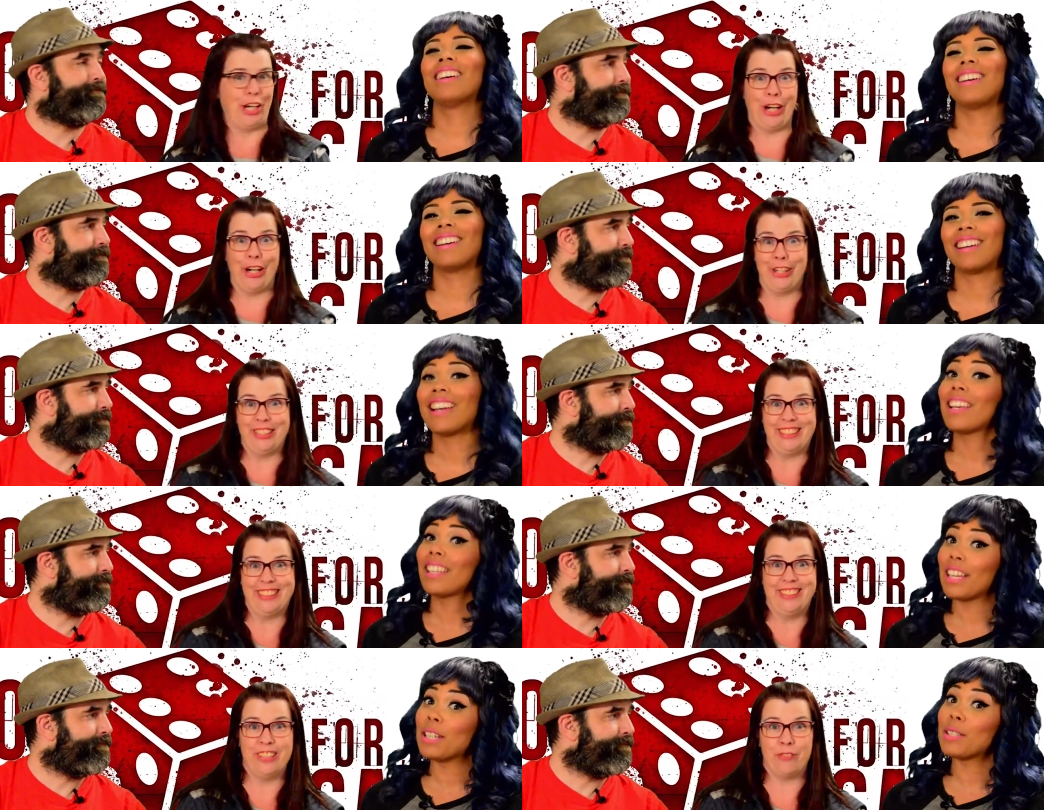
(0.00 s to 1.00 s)
Speaker 1: cards
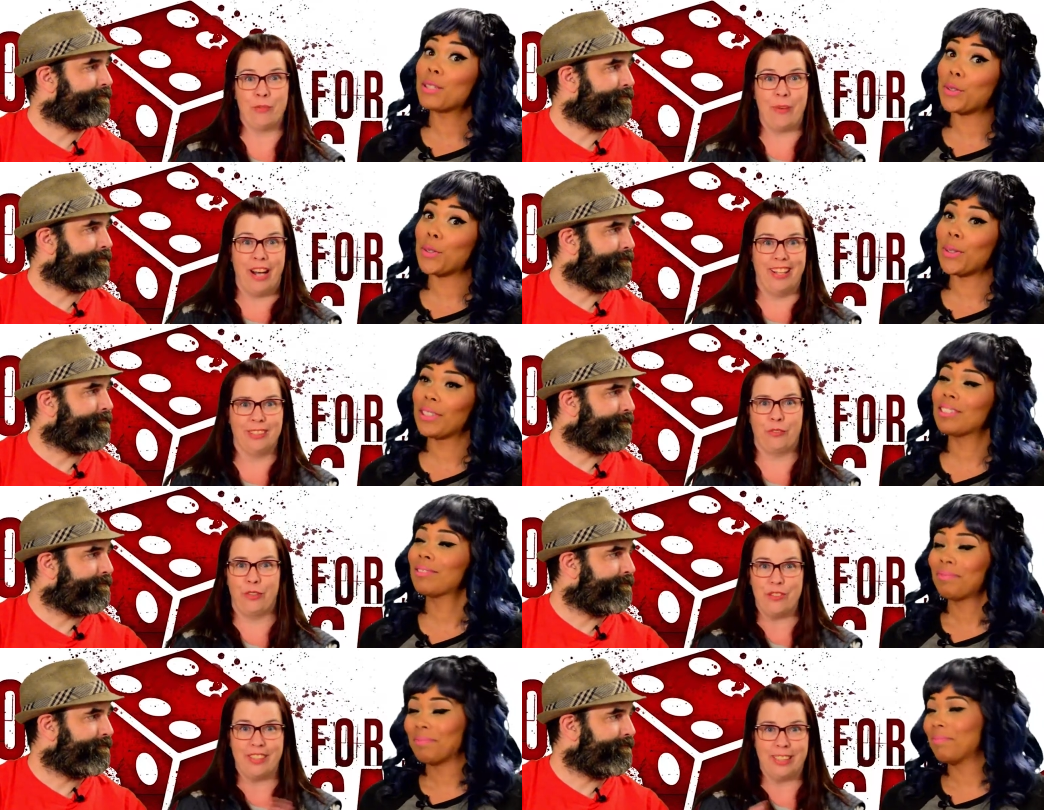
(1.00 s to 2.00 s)
into their different piles
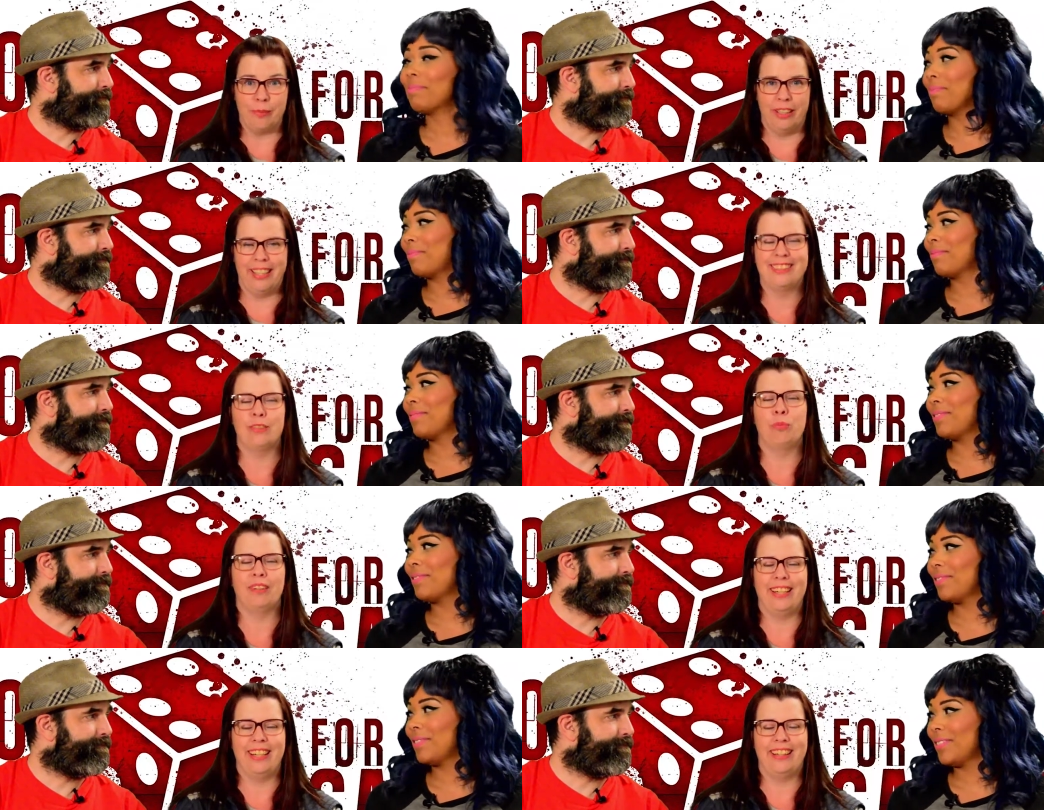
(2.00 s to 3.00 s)
before you even get to play. So
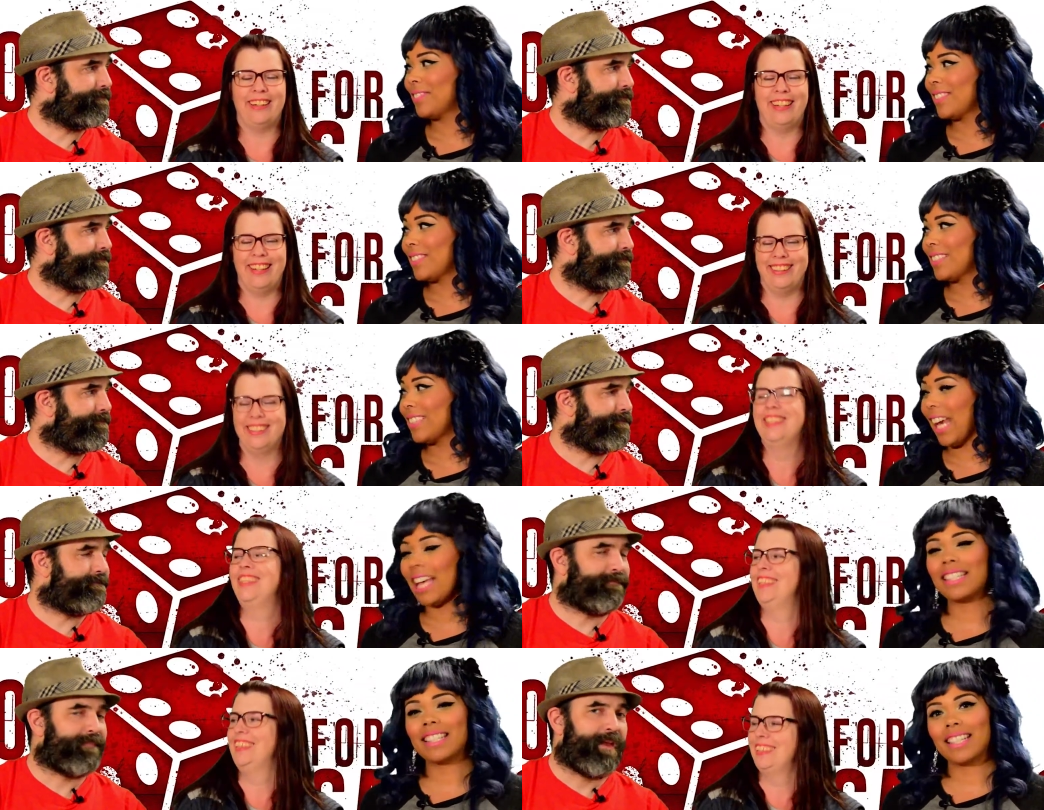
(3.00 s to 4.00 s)
plan ahead.
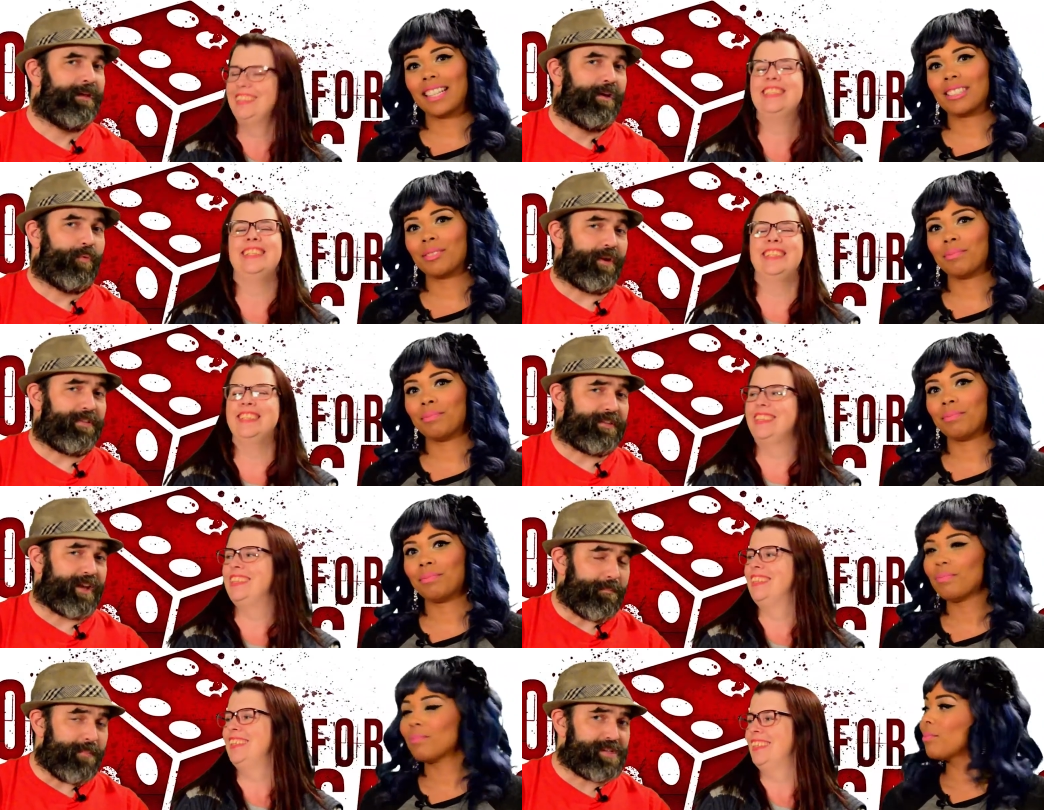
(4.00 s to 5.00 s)
Yes.
Speaker 2: One thing
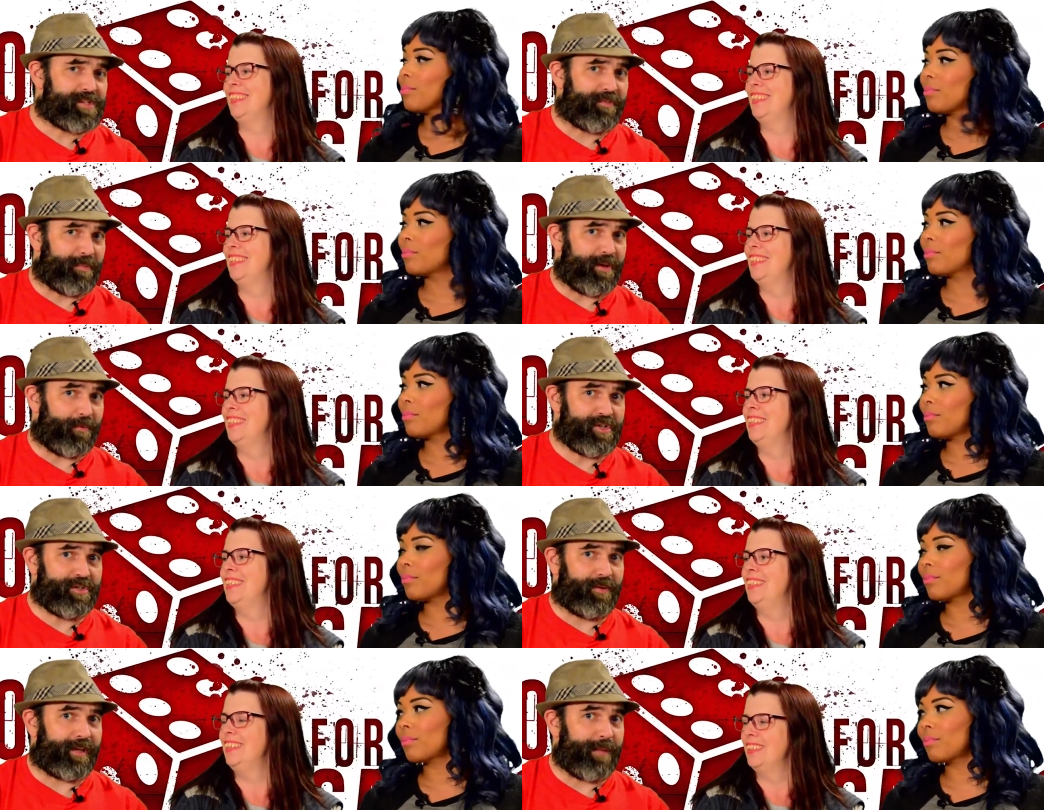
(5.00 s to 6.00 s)
that I missed from the
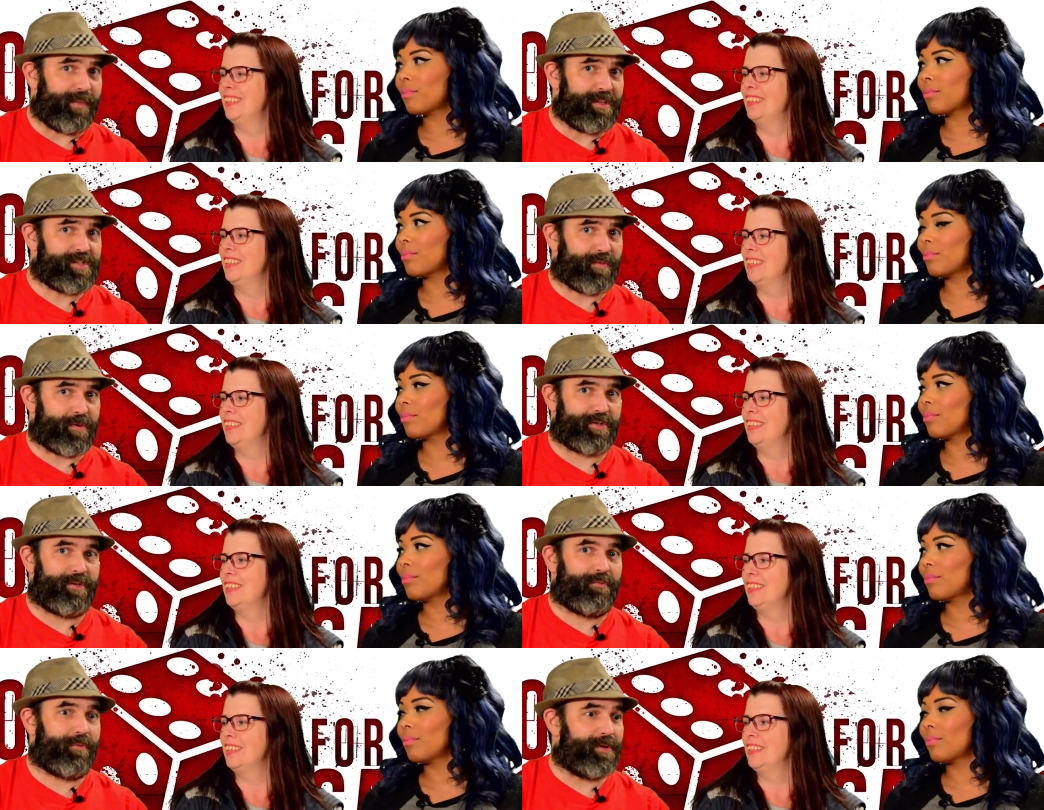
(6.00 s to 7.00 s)
original game in this
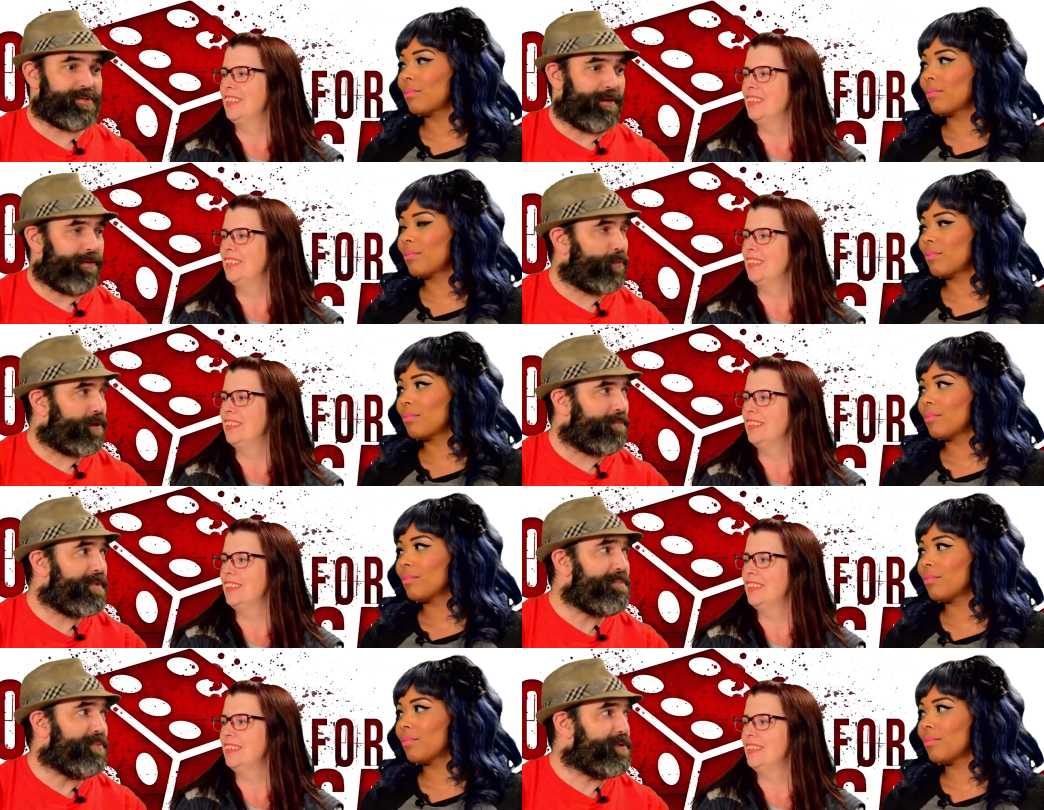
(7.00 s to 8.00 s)
version was all the wooden
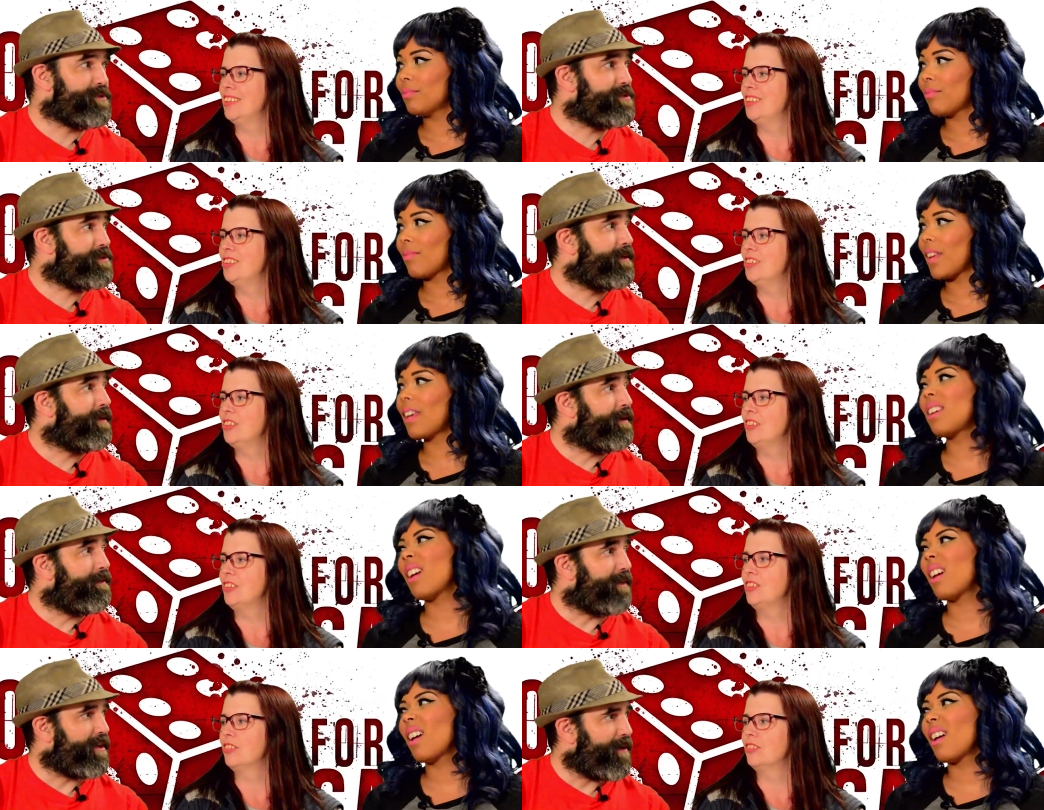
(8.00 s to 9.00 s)
meeples yeah.
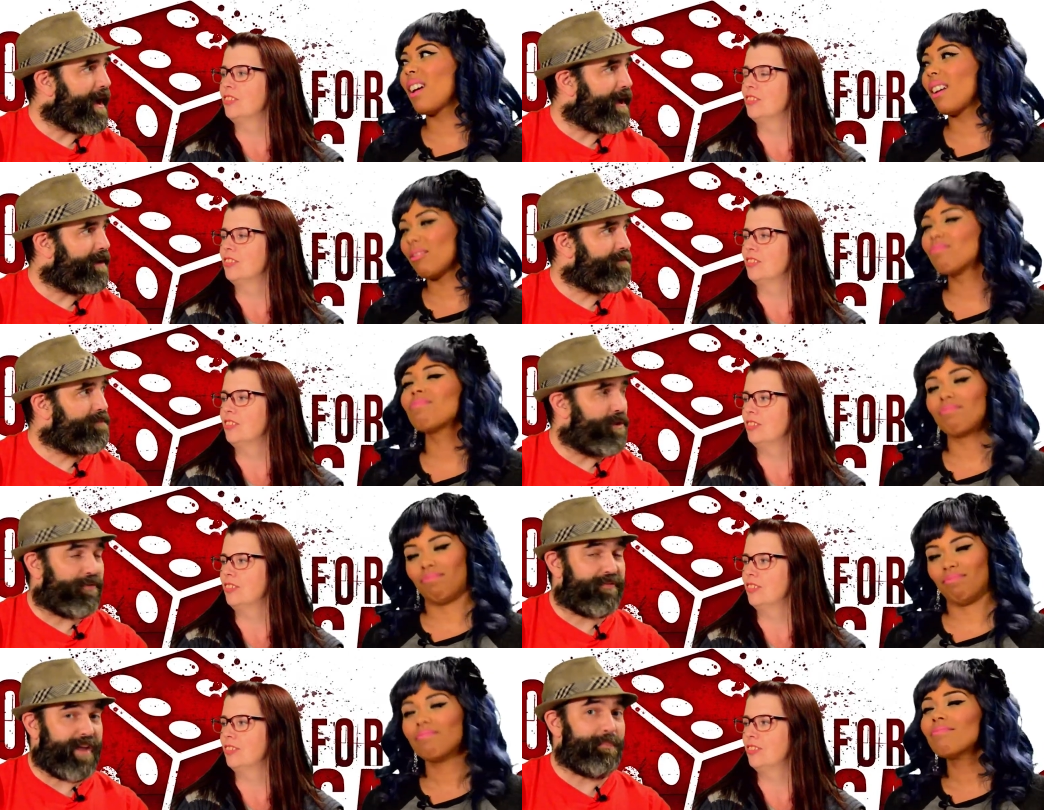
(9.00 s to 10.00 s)
that you had, your
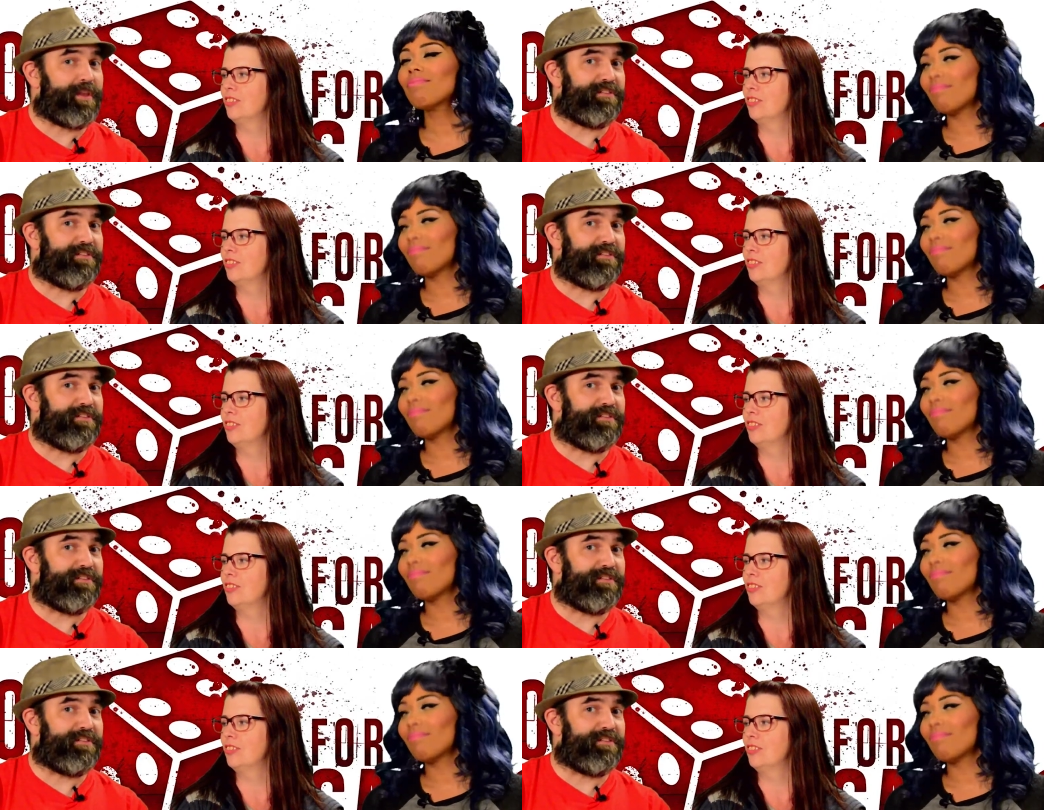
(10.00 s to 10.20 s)
family